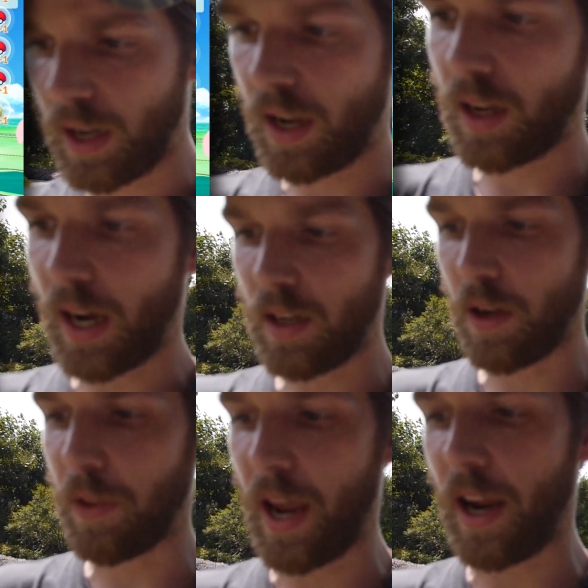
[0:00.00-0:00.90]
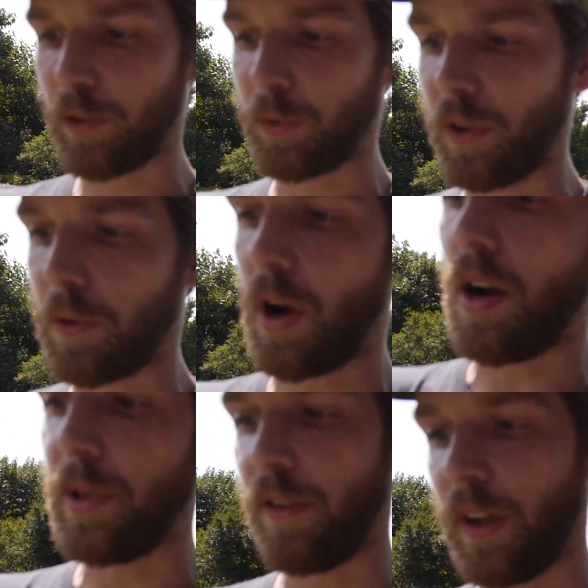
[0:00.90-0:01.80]
an egg. I didn't know the eggs were so
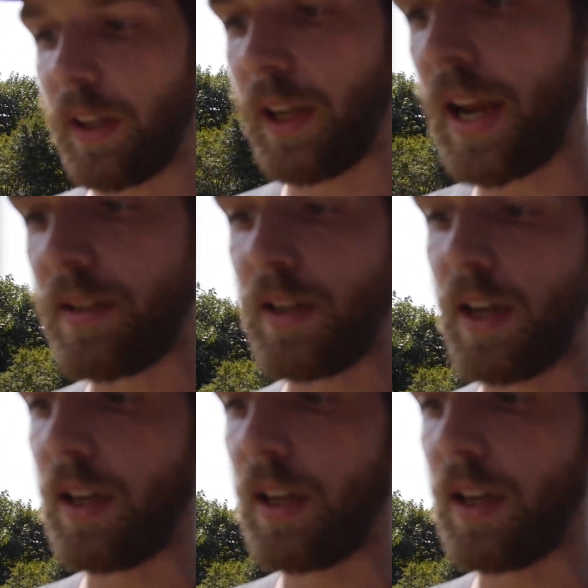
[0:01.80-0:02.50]
common. I've got like 18